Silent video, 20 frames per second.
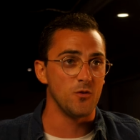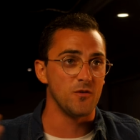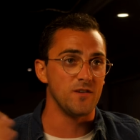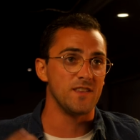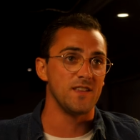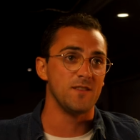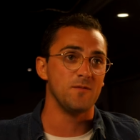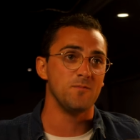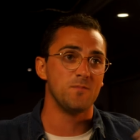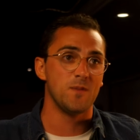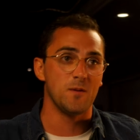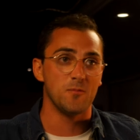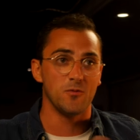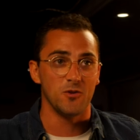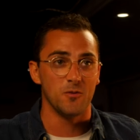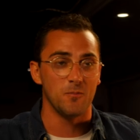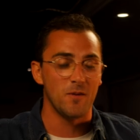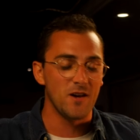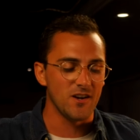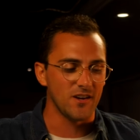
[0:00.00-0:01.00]
movie than people
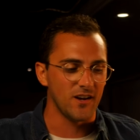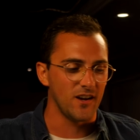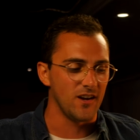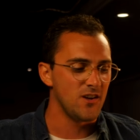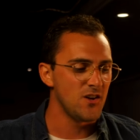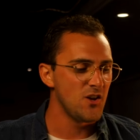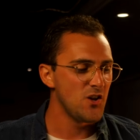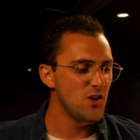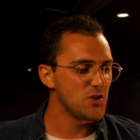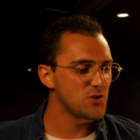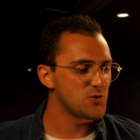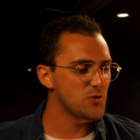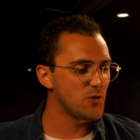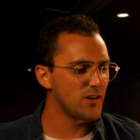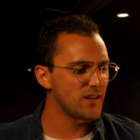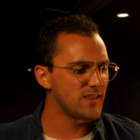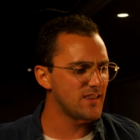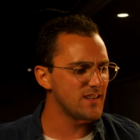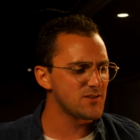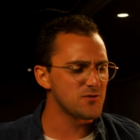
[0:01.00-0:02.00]
in America. So we were
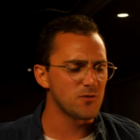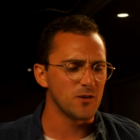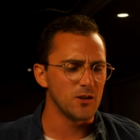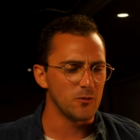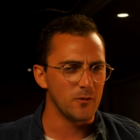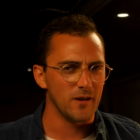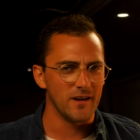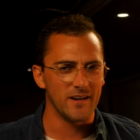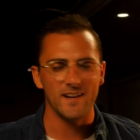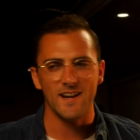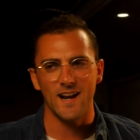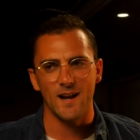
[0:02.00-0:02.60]
like, this is really weird.